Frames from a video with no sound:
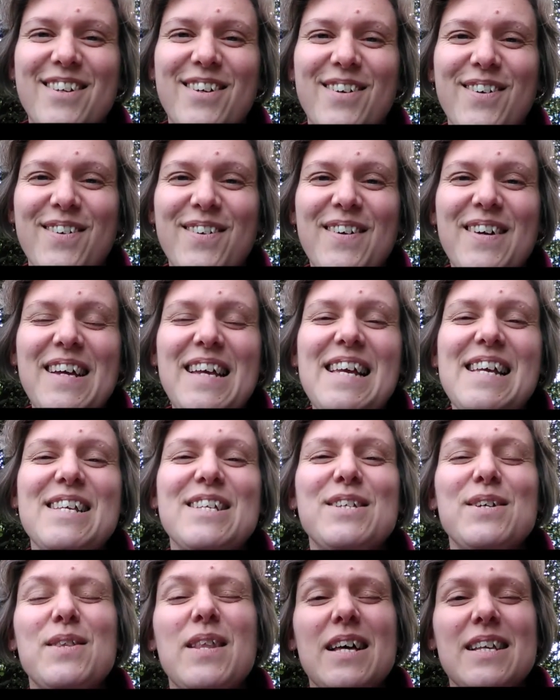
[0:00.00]
so
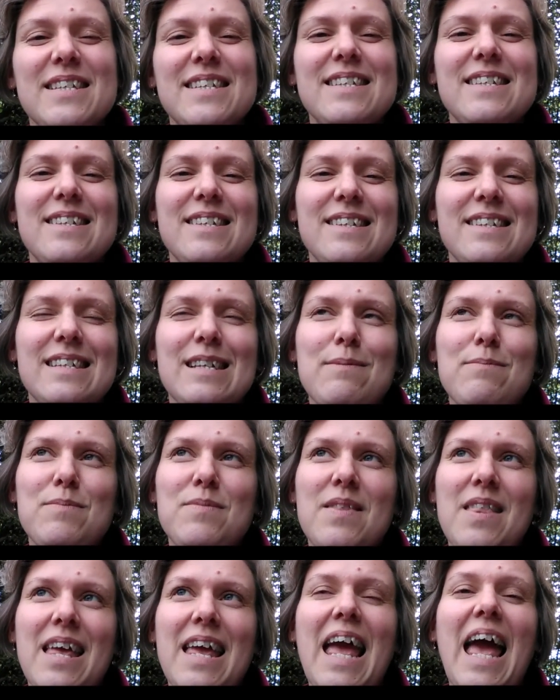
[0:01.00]
so that's
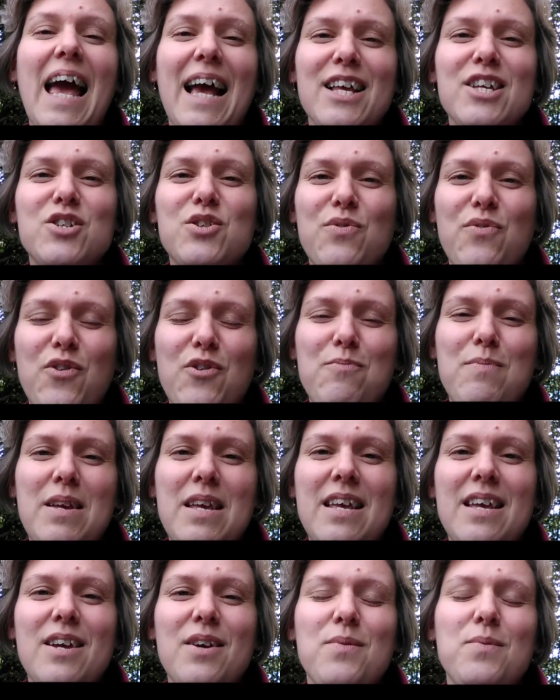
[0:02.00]
something extra for
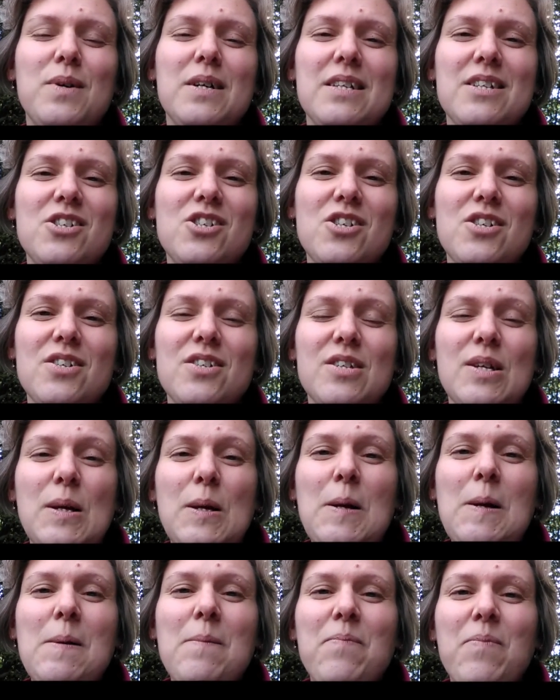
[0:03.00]
me when she's
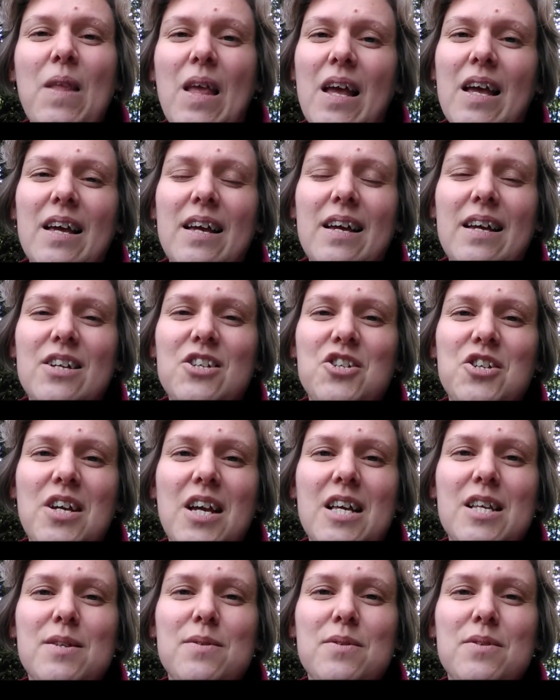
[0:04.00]
she
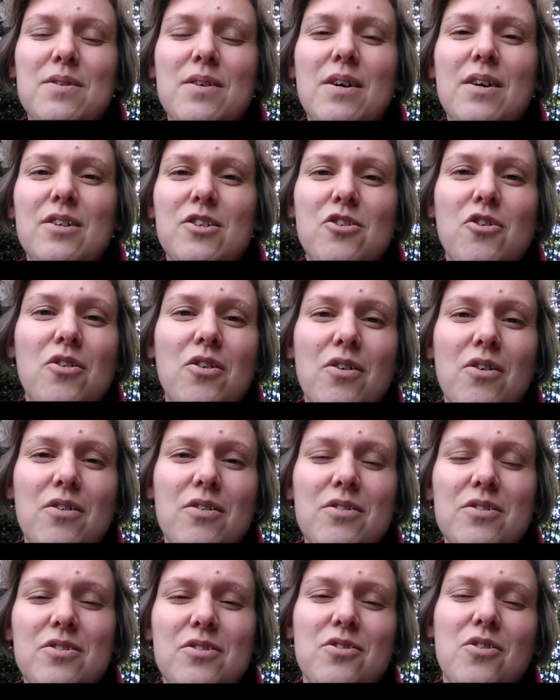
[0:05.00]
has uh, ta-
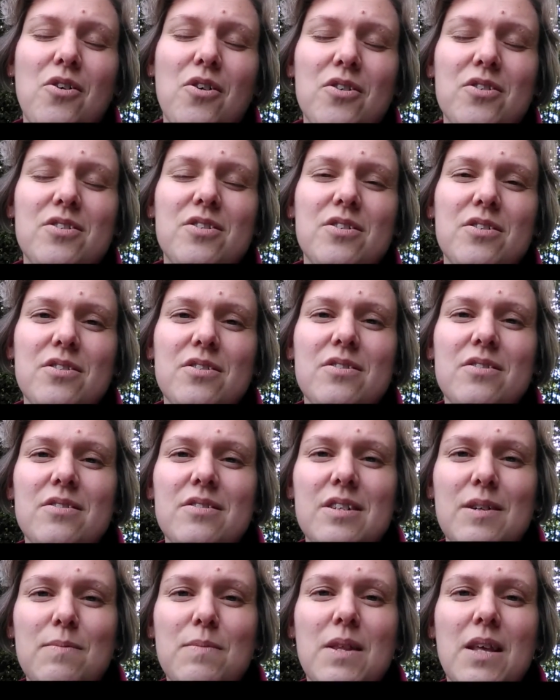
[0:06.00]
talked
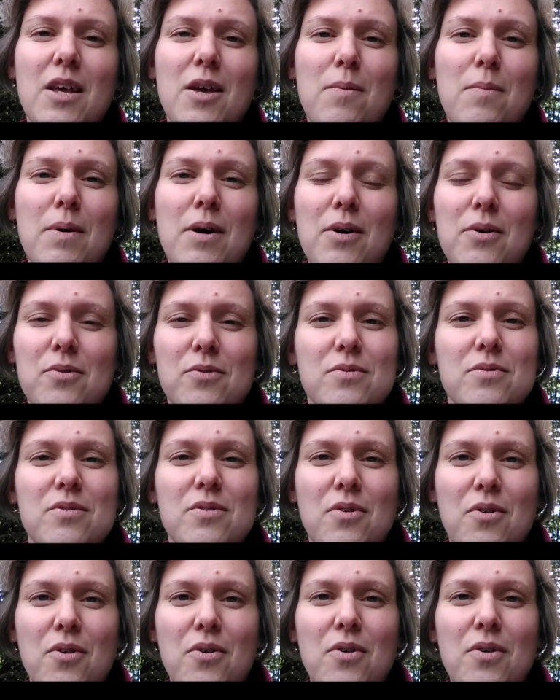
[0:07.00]
something about
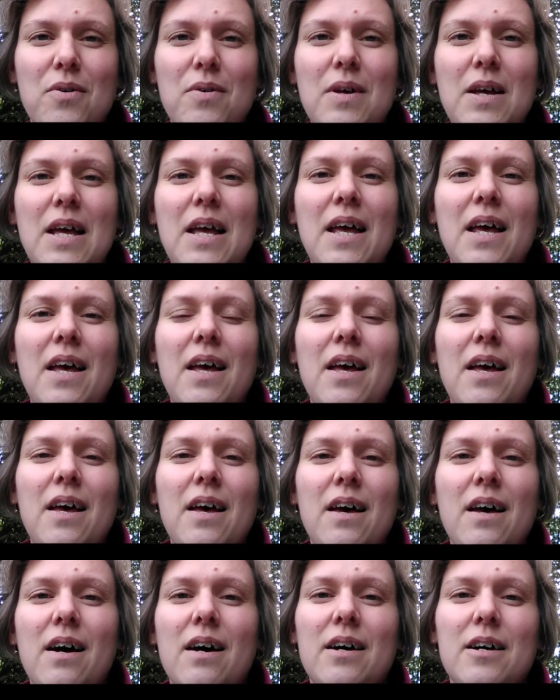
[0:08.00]
her
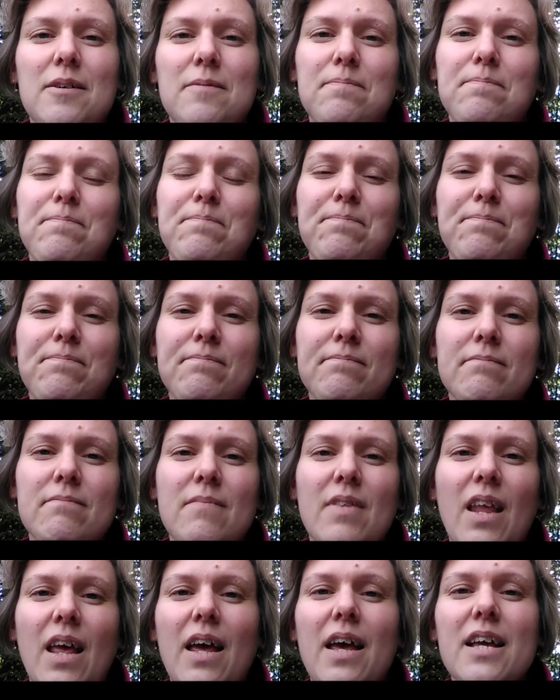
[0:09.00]
um,
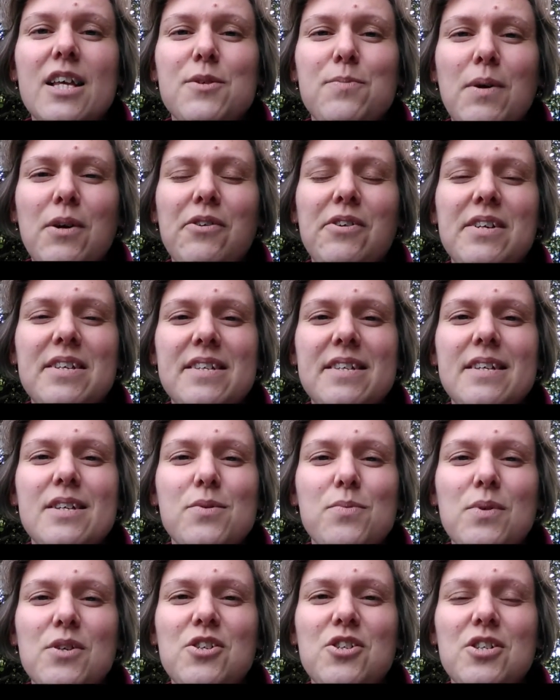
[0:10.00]

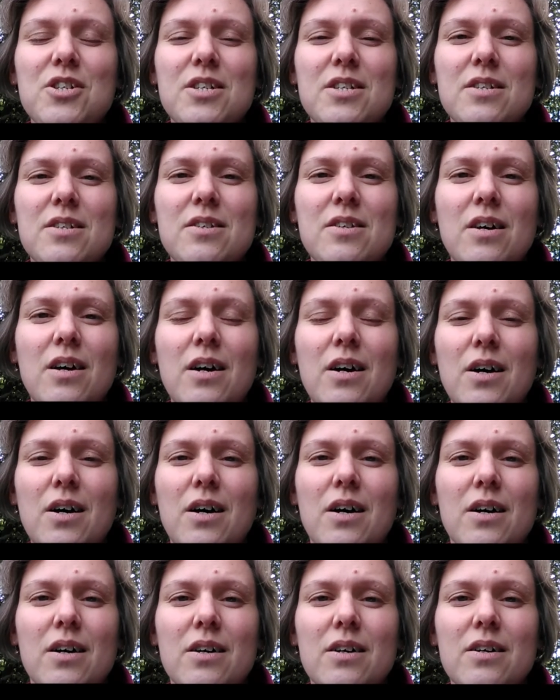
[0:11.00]
experiences when she's uh,
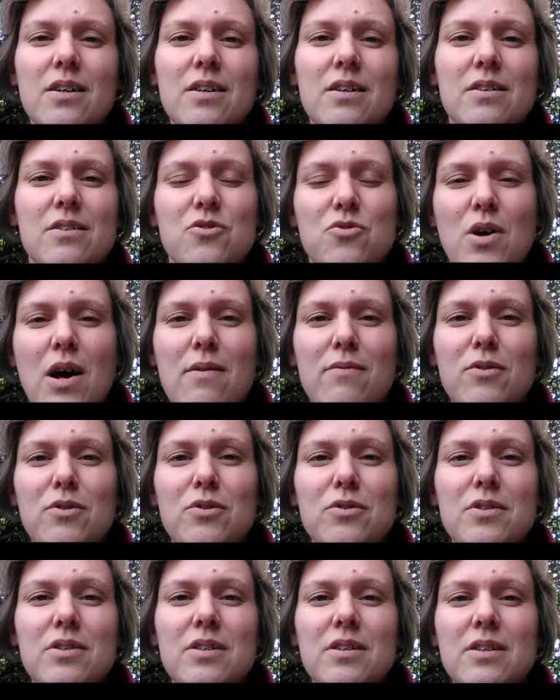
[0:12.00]

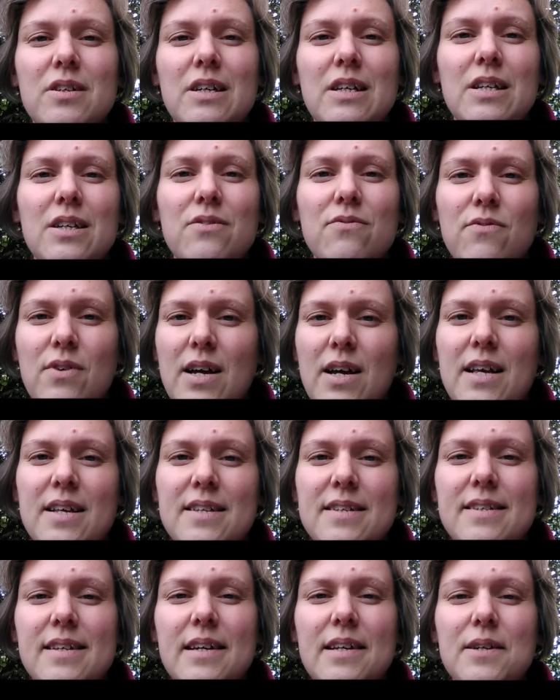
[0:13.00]
traveled in
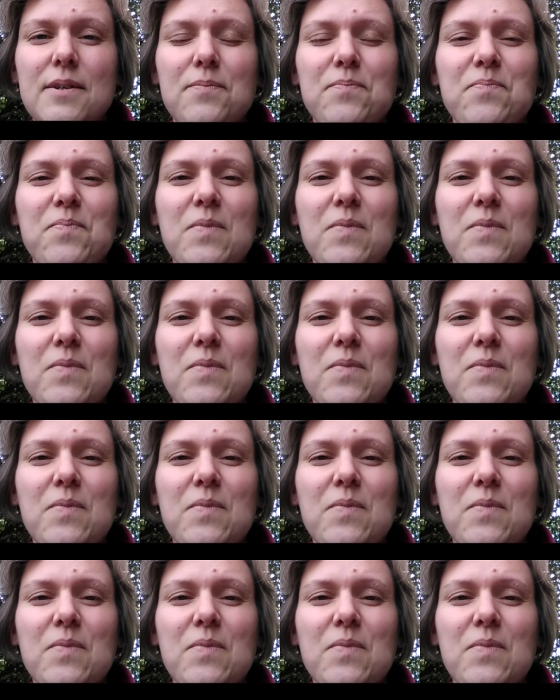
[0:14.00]
France and,